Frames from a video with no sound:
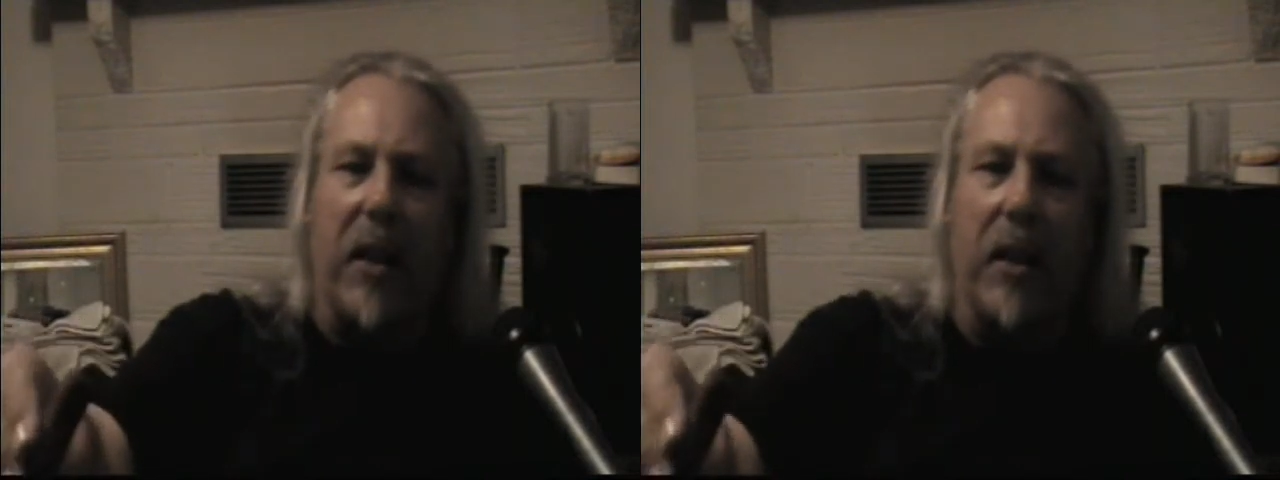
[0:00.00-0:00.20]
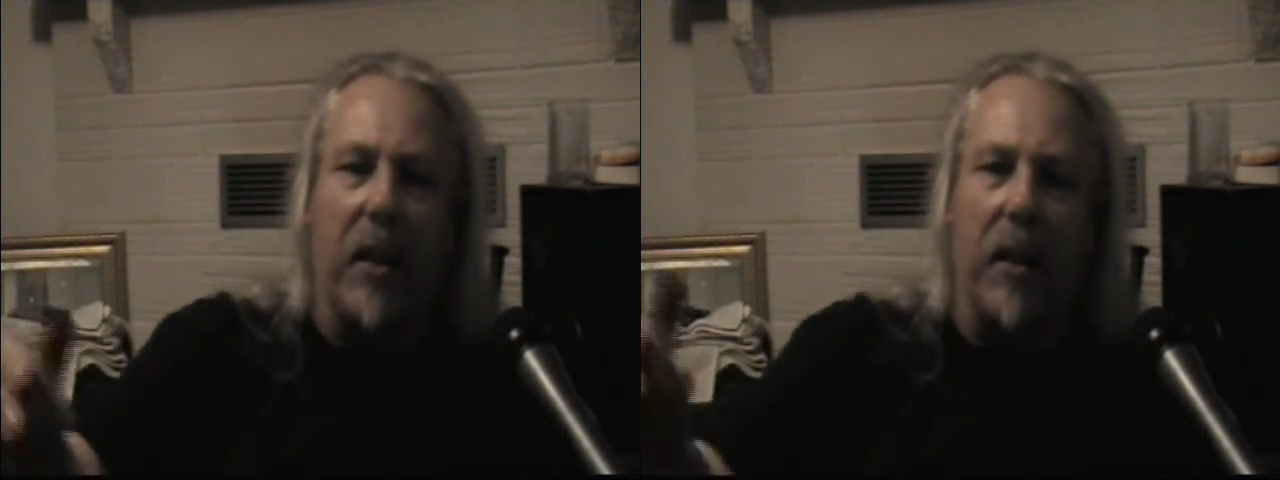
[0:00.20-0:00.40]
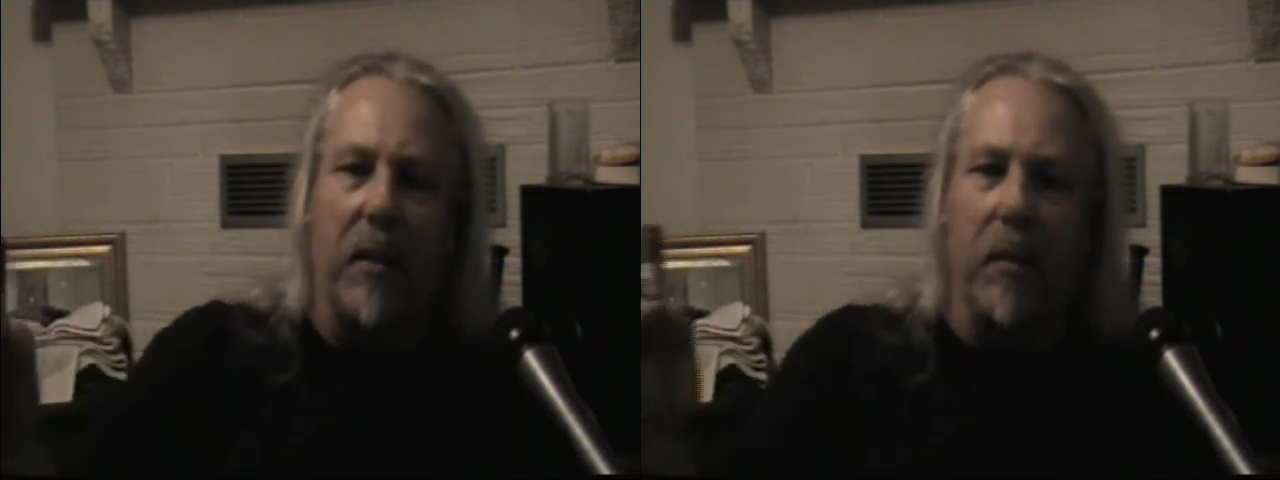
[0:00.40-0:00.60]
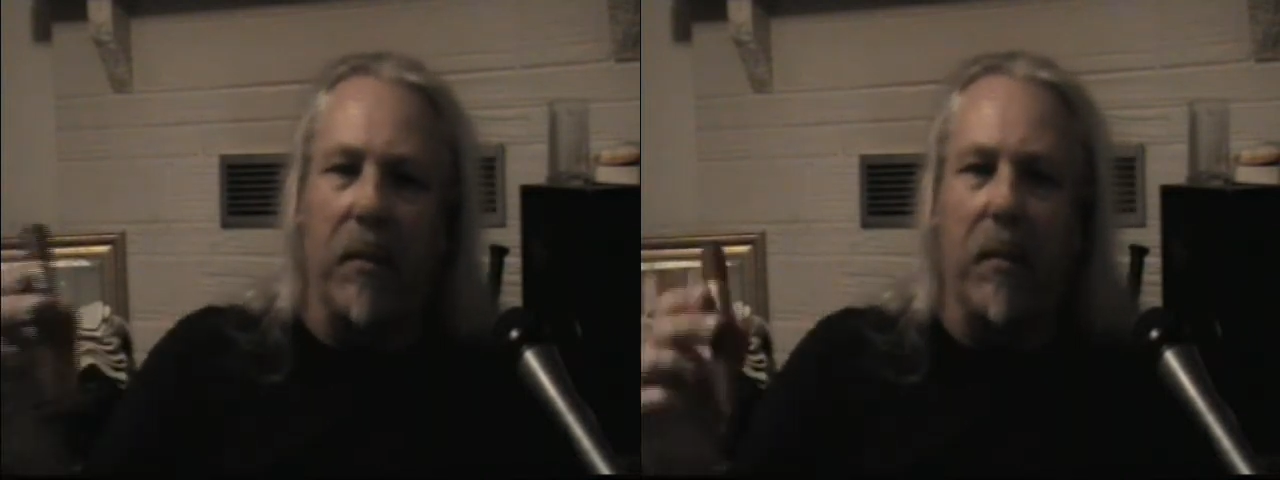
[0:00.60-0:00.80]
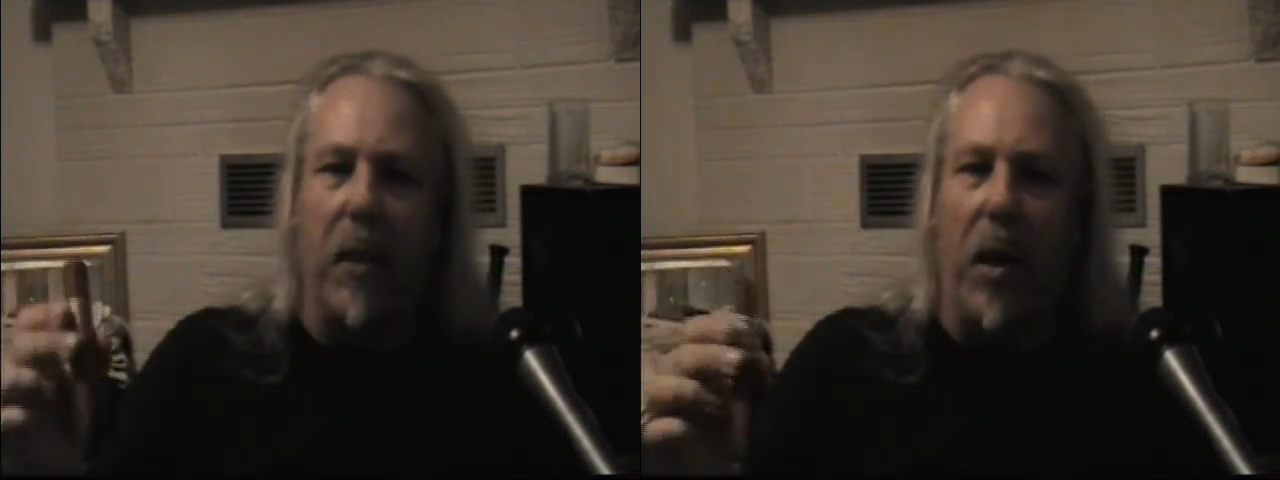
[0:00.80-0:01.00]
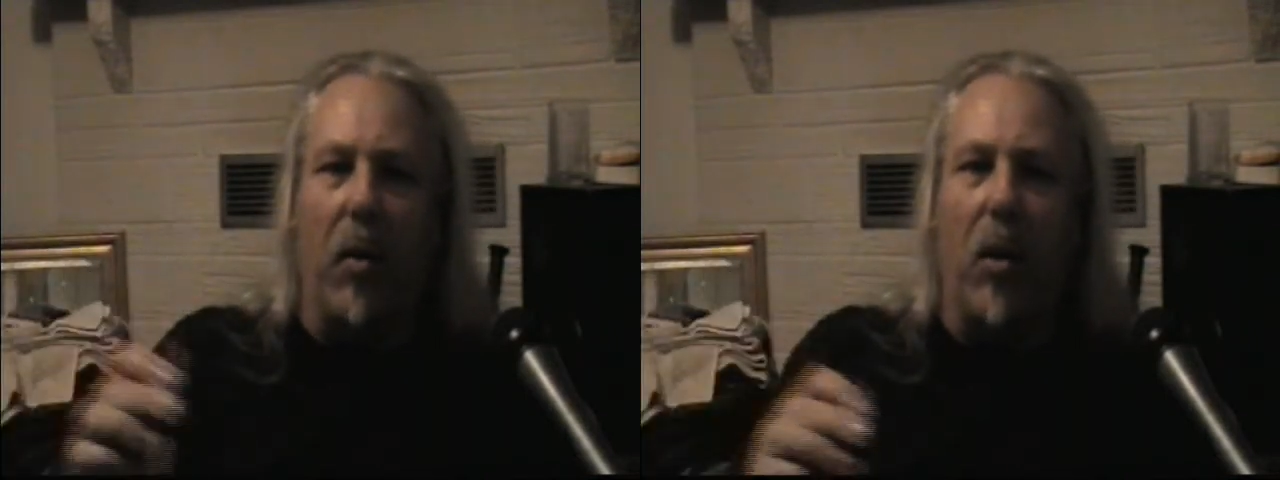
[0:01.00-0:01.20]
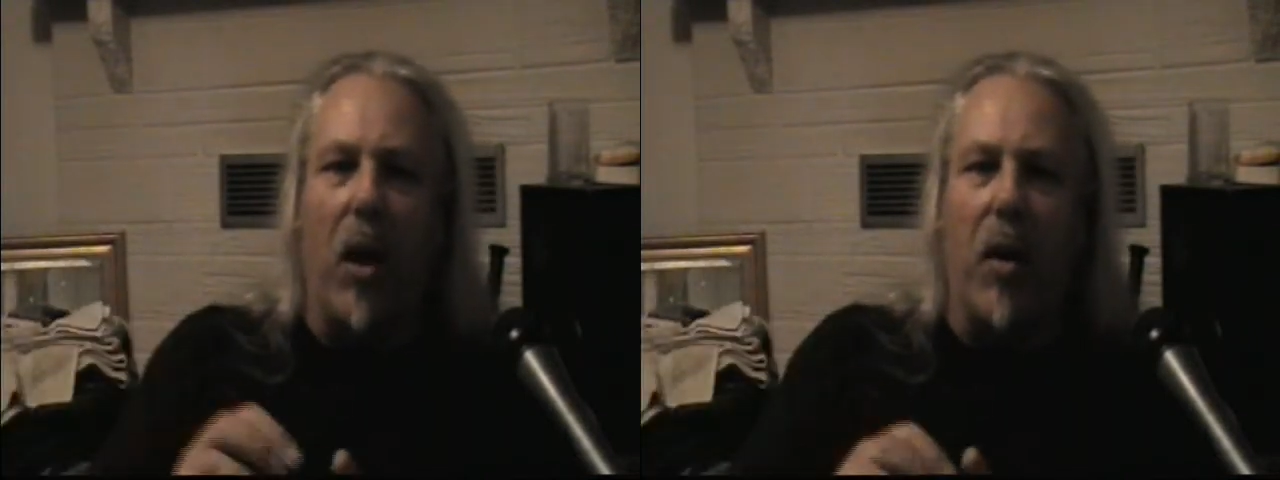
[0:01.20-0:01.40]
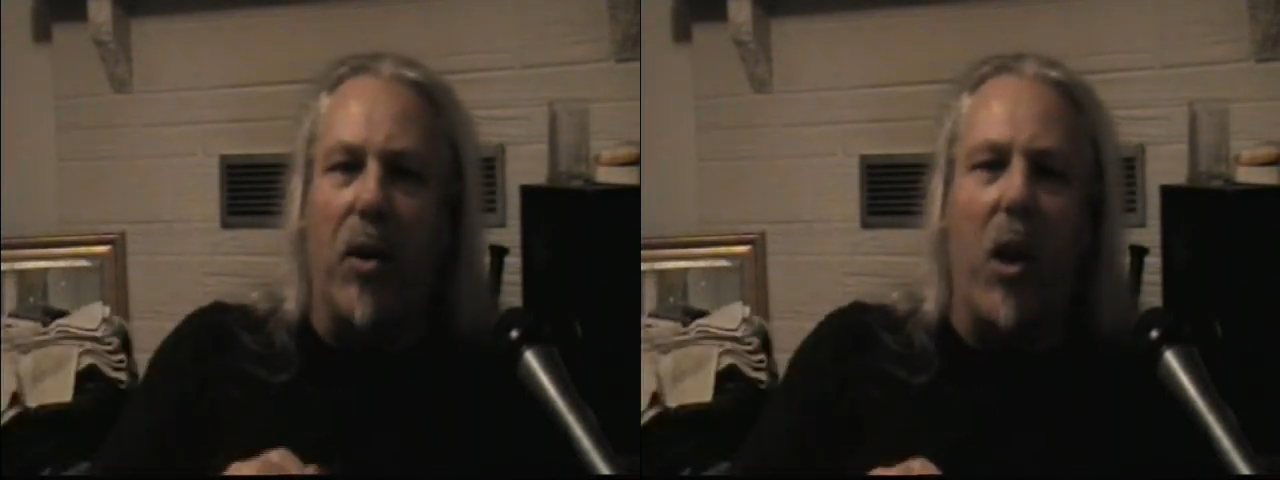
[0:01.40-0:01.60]
And Carroll
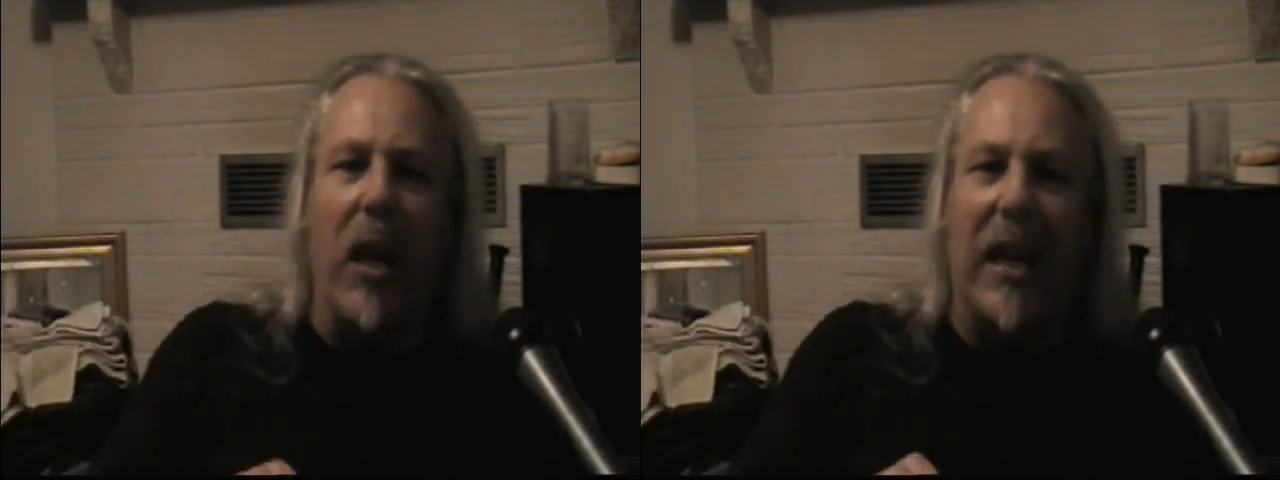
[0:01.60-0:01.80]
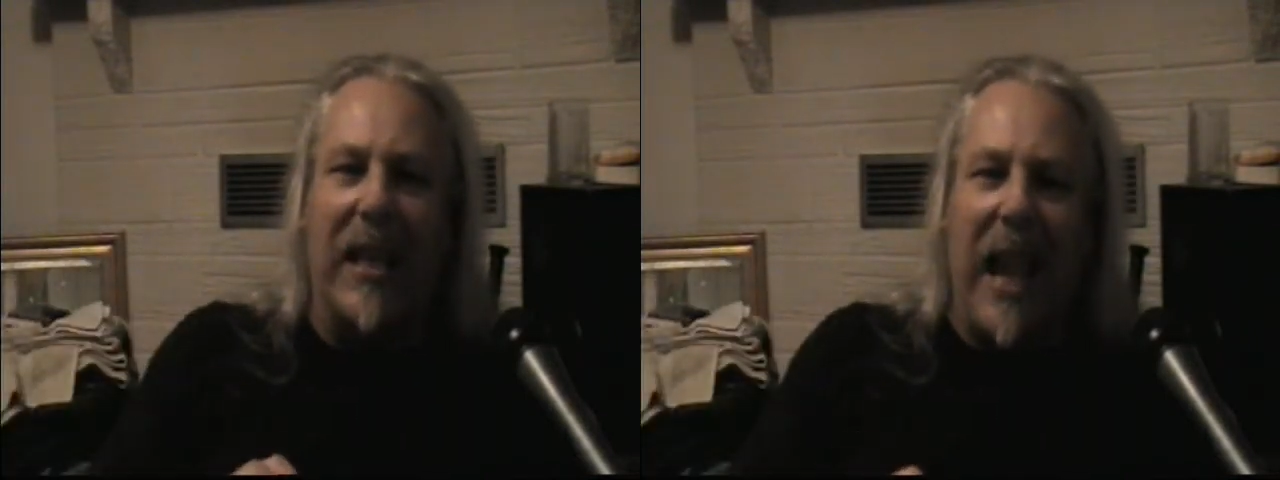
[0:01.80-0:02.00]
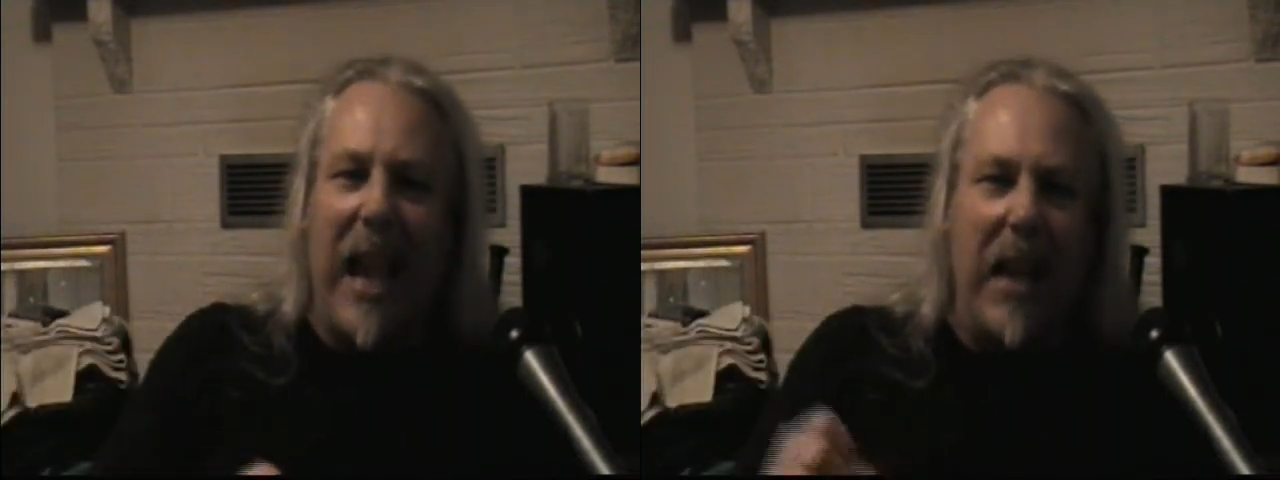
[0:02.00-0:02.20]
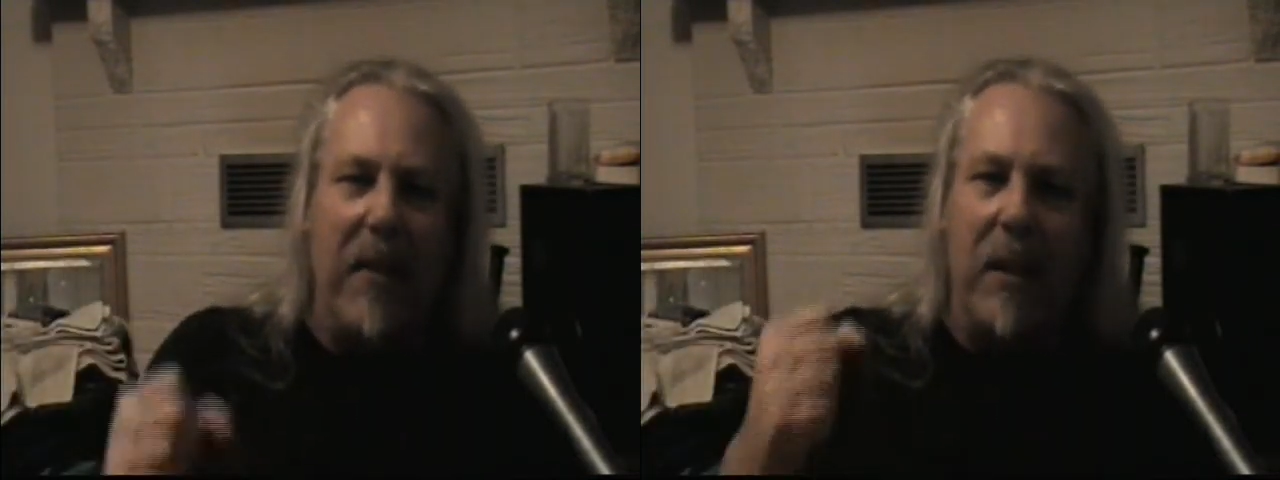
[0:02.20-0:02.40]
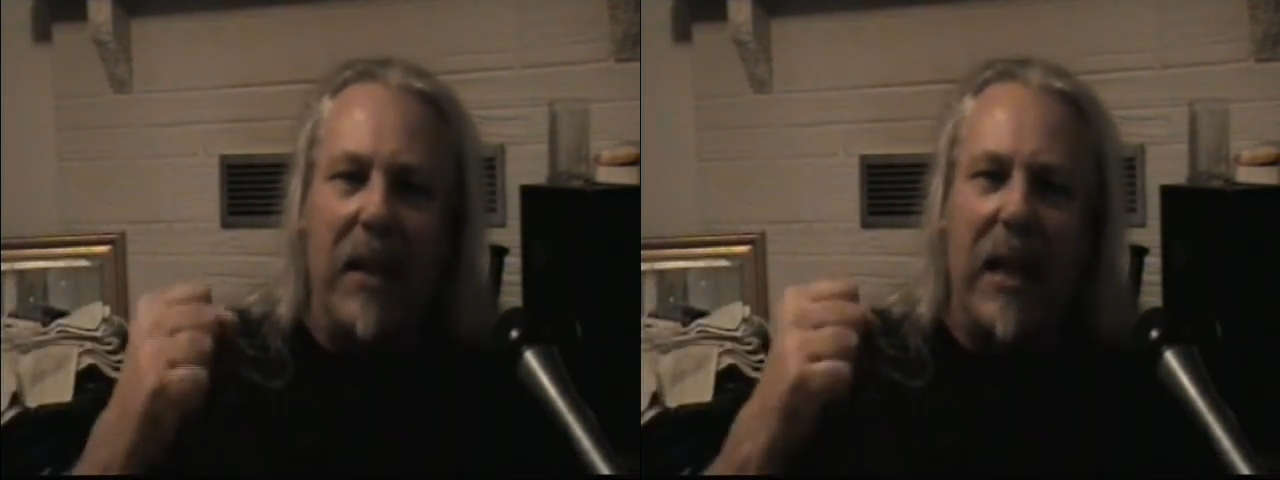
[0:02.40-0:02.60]
O'Connor's all excited, man.